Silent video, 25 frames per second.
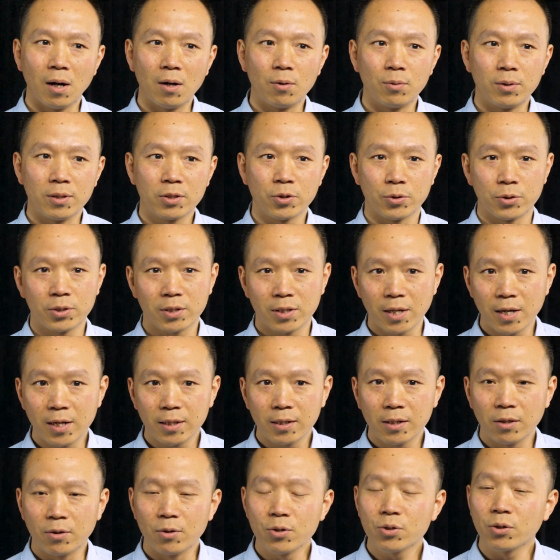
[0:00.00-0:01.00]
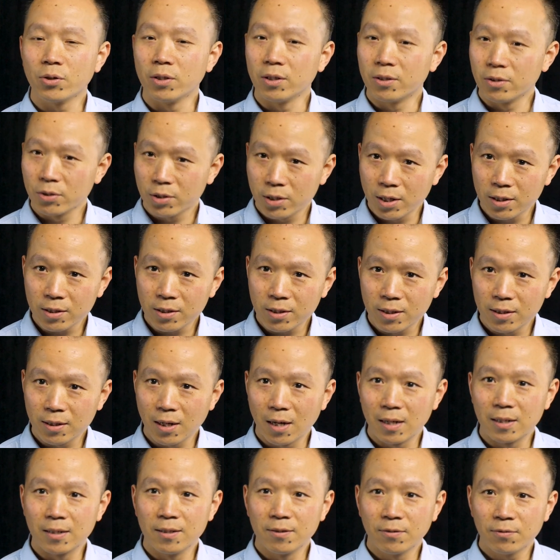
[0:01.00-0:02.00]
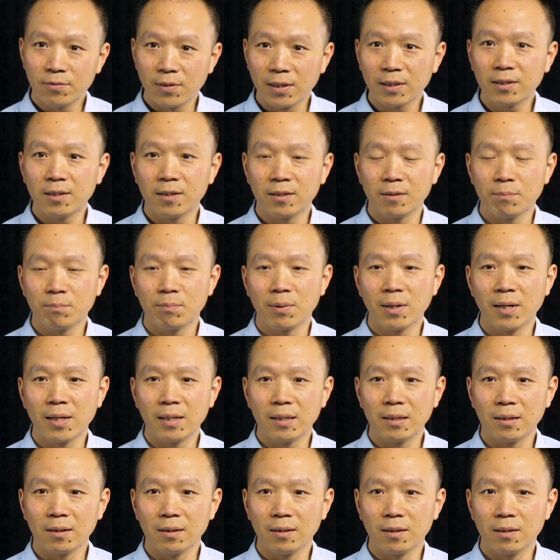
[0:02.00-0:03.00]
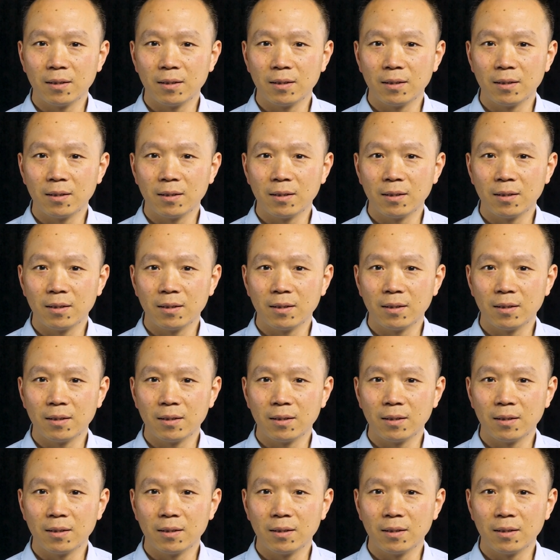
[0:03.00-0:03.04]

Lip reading: our society, also ecosystem are affected by